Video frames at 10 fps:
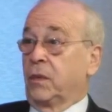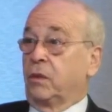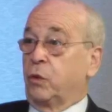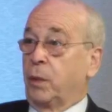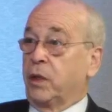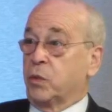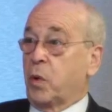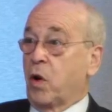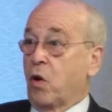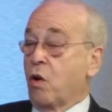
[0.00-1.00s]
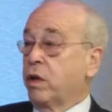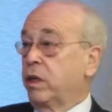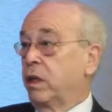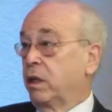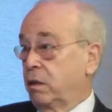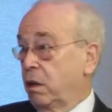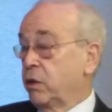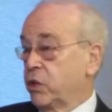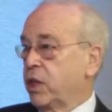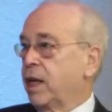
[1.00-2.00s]
tremendous priority that
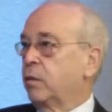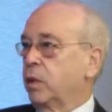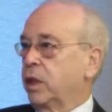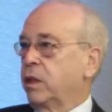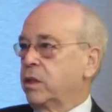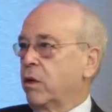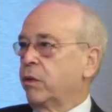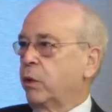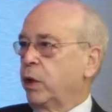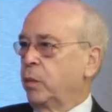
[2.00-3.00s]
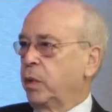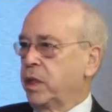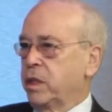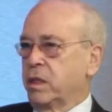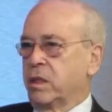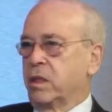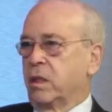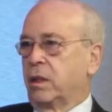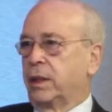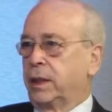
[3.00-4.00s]
understandably South Korea places
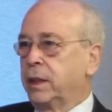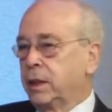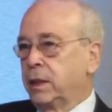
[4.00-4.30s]
on